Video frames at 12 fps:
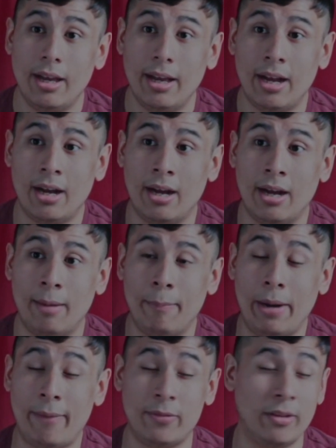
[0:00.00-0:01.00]

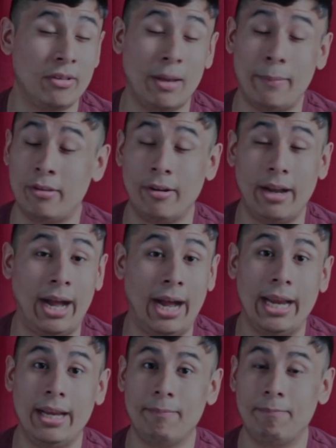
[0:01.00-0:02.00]
But after this episode,
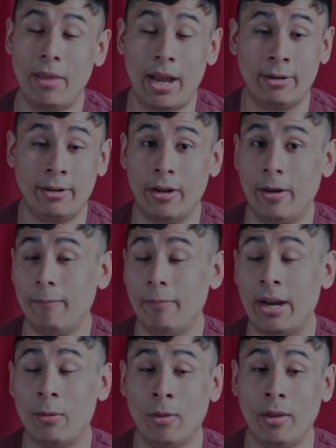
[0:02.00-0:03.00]
I don't know.
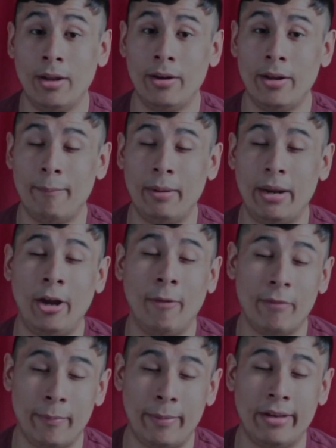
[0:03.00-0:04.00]
I really don't know. But I
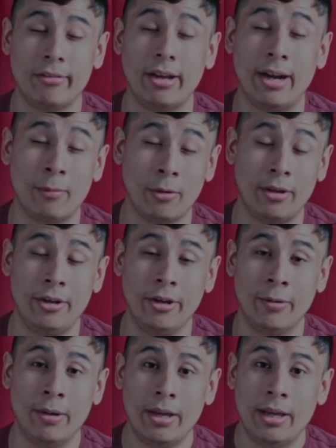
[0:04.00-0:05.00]
hope for the best. I really
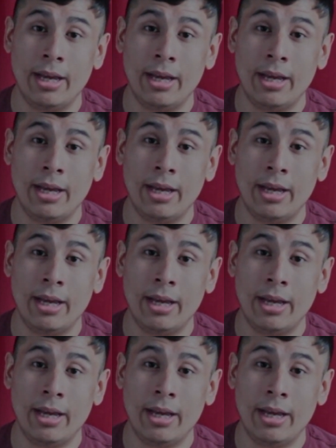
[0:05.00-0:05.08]
do.